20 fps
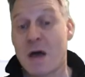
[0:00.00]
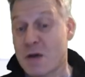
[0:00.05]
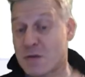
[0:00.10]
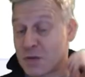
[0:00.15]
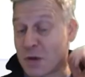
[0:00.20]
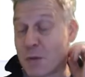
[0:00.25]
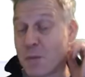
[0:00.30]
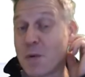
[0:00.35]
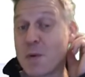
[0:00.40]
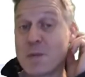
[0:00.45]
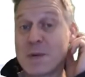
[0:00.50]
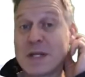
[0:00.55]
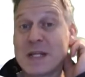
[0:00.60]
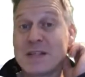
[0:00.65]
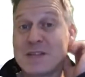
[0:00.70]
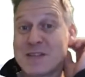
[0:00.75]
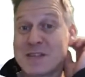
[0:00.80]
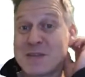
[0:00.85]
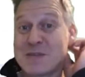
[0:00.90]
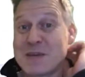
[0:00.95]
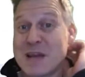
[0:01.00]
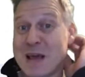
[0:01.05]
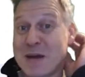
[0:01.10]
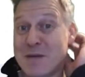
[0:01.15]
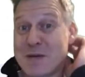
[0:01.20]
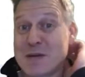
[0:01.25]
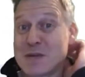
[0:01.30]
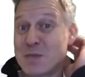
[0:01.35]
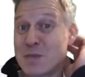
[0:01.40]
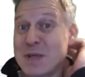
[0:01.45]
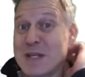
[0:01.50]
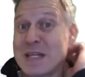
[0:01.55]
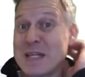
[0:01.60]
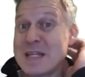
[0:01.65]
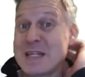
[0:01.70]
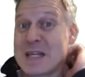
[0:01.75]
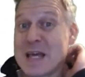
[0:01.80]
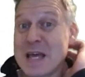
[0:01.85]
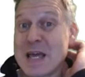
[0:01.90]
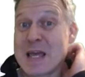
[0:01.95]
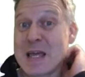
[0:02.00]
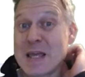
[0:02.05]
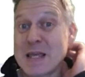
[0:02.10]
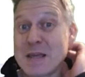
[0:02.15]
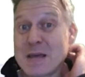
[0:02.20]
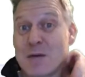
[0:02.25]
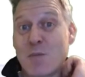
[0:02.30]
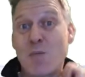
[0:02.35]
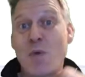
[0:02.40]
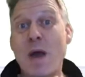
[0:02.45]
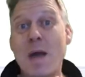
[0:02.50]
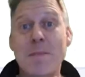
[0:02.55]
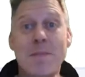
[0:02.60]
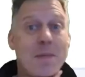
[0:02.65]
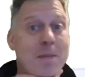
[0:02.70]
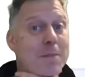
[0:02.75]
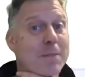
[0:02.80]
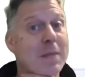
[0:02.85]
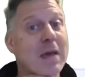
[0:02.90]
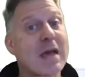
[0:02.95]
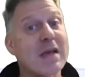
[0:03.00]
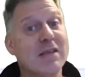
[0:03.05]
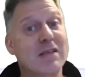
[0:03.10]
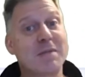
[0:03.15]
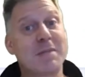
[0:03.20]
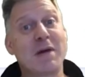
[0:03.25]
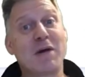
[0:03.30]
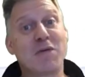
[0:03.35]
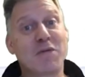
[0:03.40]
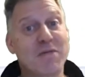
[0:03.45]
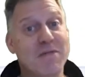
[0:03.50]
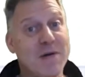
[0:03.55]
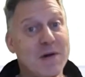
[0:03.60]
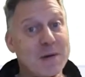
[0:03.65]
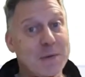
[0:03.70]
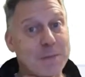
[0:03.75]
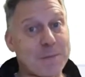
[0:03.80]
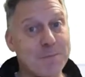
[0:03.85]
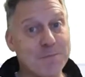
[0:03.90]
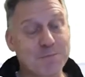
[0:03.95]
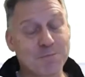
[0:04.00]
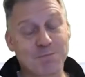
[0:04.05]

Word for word: So what we need to do now is we need a web XML file.